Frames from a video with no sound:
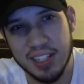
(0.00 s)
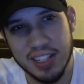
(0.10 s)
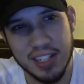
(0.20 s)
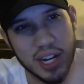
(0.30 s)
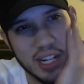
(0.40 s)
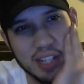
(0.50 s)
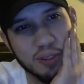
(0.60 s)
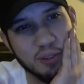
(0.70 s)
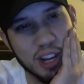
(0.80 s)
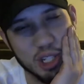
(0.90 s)
trying to
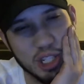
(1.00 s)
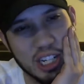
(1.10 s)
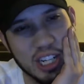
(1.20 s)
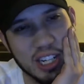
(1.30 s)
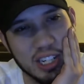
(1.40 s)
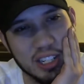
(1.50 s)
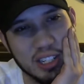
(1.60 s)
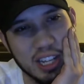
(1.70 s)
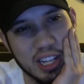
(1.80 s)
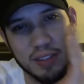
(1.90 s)
rush it in, dude.
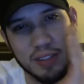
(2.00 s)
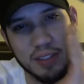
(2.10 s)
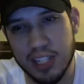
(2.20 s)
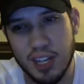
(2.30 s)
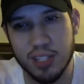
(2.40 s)
Like, it sucks